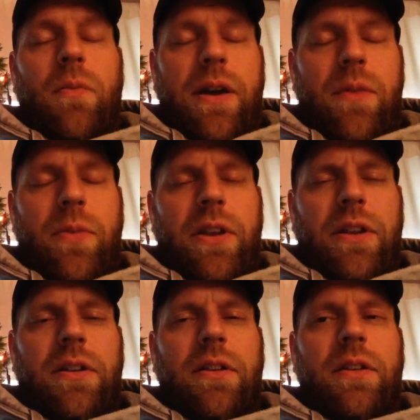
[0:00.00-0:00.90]
my
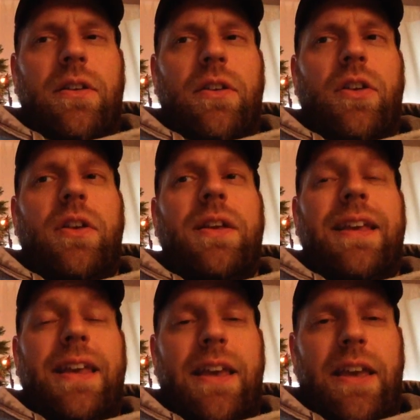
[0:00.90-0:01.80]
opinion,
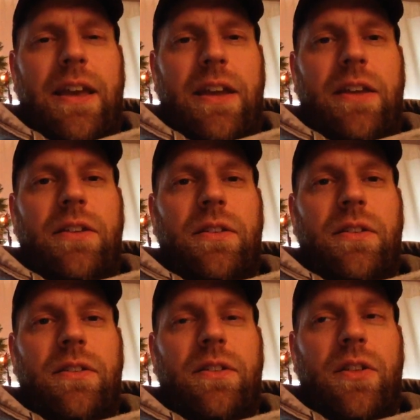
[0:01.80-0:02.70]
key
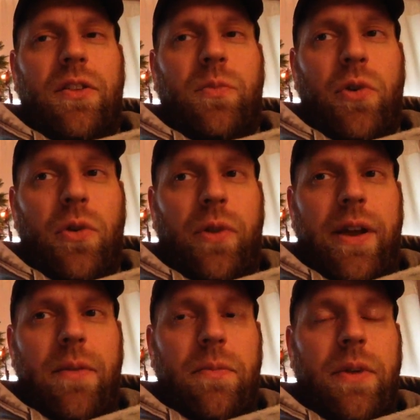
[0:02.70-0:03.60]
to this
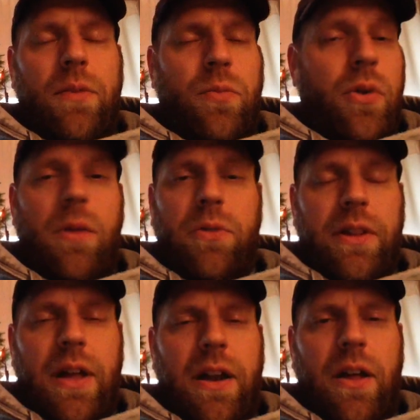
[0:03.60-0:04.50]
program and probably a
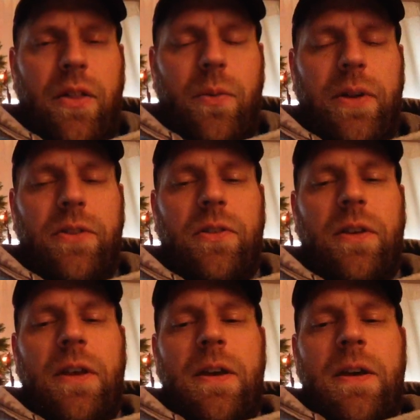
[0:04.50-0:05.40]
lot of other ones.
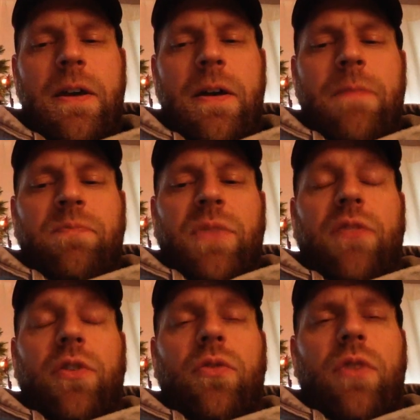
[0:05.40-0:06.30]

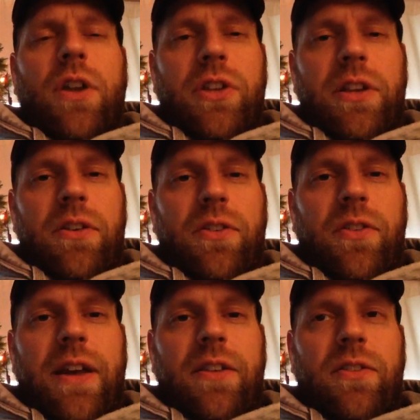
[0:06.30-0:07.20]
If you're rushing your
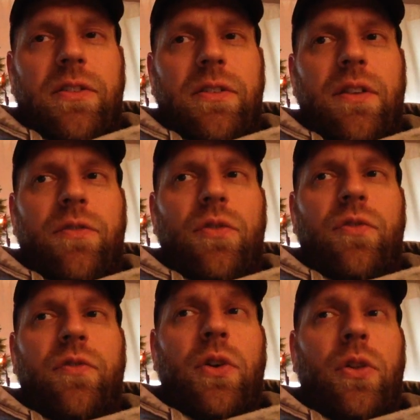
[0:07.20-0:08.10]
sets, if you
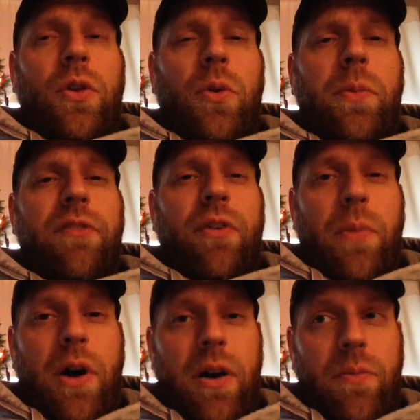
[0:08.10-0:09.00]
feel a little bit of a
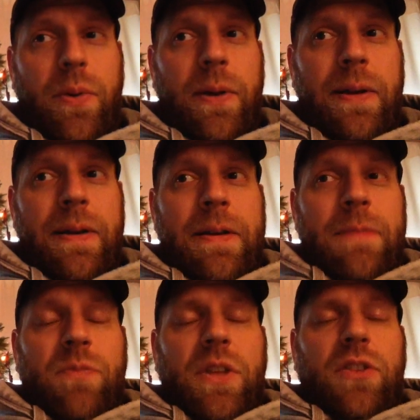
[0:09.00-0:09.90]
pump,
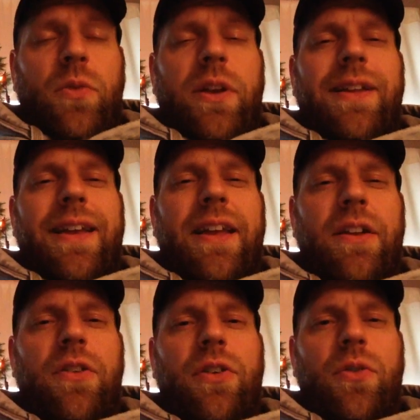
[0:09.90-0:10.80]
it's going to
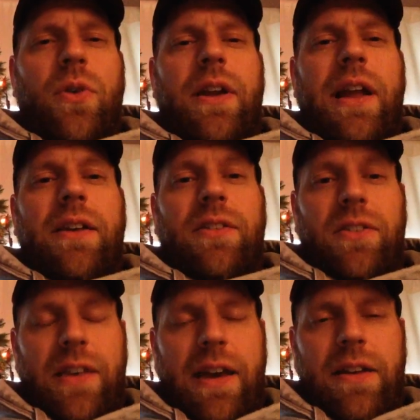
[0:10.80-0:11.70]
hinder your
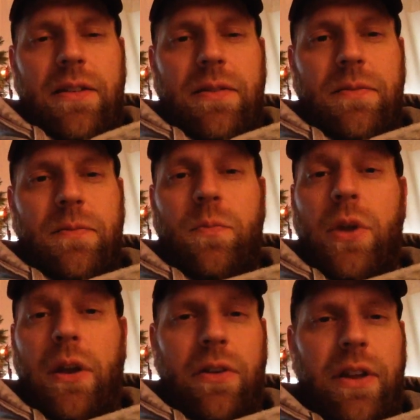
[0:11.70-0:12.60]
next set,
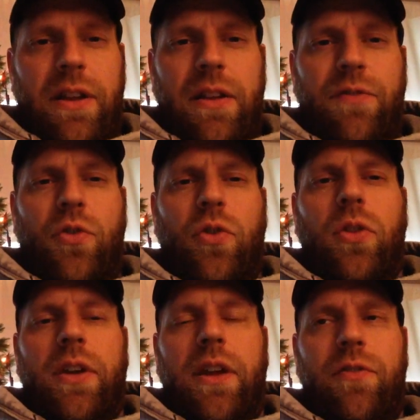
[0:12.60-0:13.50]
period. If you're
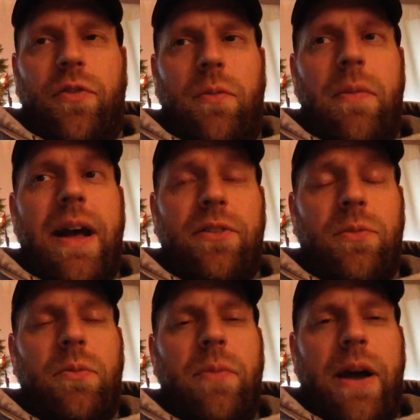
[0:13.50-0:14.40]
looking for
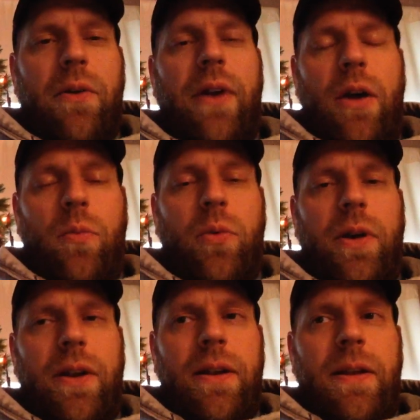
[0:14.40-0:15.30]
maximum power output,